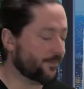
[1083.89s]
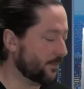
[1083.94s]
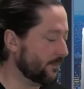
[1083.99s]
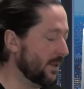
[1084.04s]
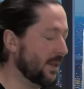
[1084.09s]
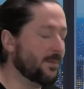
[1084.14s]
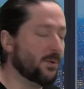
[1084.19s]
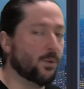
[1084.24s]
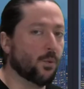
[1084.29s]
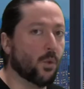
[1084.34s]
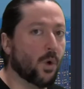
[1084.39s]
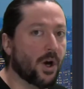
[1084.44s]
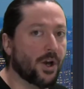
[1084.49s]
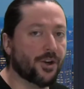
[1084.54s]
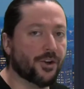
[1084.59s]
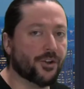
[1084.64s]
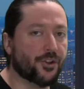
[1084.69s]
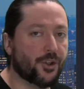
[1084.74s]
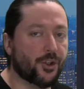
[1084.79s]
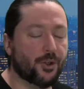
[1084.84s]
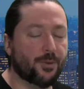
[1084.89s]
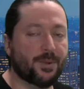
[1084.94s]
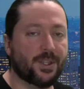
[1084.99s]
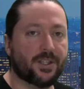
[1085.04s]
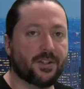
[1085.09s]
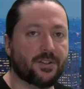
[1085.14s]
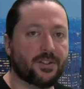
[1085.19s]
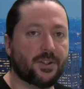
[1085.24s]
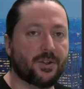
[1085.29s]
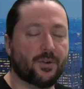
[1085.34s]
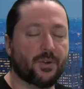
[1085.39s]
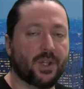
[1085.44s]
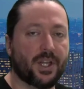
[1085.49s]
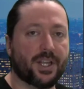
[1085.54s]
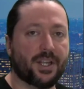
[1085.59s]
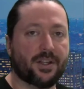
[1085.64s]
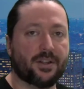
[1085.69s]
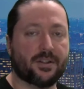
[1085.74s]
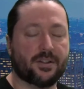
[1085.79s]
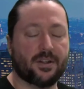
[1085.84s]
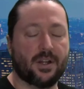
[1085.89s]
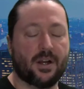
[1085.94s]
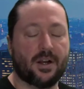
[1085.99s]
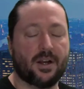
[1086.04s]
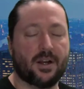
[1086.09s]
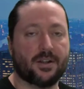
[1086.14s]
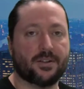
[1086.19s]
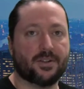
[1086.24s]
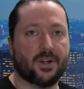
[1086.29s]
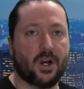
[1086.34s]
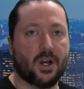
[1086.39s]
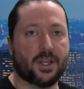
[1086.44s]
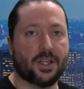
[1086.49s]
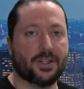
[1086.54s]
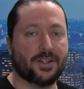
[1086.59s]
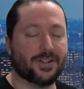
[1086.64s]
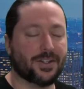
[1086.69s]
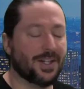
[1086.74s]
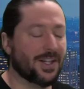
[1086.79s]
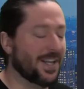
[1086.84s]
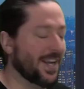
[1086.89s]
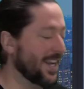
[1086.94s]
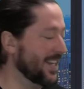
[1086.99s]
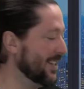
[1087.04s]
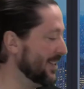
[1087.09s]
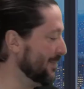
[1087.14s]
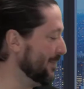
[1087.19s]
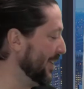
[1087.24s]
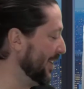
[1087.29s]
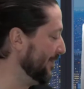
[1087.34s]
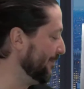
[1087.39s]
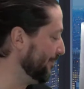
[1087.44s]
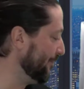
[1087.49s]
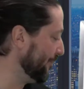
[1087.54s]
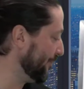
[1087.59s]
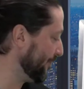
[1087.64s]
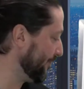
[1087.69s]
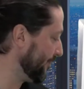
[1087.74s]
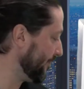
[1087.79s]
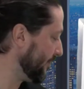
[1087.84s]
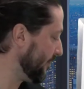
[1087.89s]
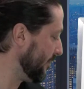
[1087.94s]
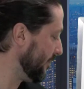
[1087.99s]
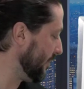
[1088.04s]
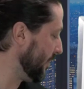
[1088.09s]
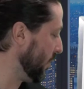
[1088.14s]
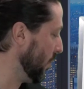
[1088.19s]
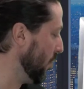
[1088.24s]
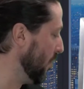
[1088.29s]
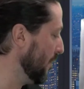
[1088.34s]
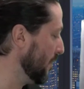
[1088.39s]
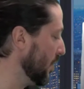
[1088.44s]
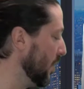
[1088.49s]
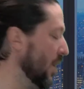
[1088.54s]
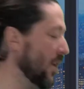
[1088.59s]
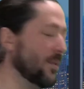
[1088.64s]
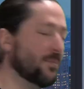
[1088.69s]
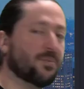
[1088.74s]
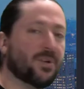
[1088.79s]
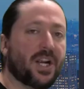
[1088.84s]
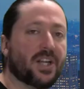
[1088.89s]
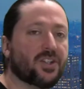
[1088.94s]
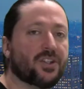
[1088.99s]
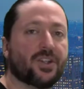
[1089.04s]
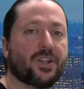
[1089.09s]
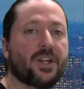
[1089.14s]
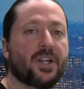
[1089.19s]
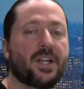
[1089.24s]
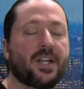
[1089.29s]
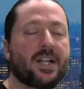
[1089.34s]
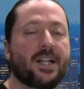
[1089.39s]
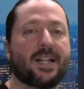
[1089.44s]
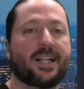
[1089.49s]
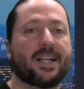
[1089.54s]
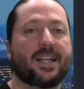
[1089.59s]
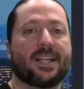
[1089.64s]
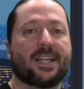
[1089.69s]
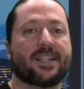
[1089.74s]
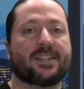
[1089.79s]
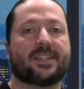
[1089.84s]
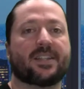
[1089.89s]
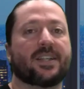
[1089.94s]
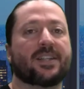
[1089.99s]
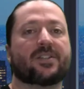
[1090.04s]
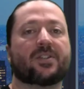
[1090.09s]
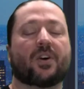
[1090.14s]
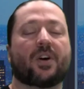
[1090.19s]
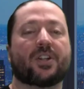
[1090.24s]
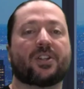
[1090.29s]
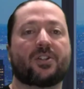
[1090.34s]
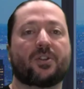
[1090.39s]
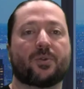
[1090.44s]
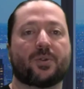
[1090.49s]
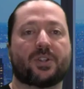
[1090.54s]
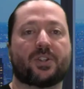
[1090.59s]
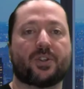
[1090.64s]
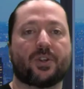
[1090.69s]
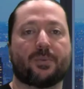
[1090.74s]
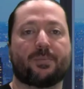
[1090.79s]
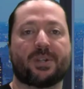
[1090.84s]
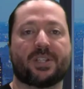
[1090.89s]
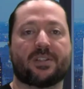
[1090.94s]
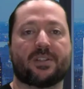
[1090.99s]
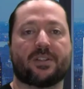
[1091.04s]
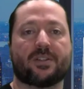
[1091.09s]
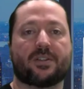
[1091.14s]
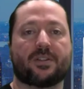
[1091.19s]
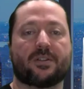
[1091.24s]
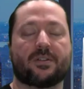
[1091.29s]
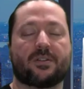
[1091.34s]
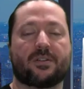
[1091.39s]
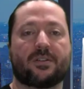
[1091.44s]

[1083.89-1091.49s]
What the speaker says: Maybe 1 or 2 because you don't like talking to clients. But overall, the pressure, it's on you. It's your business.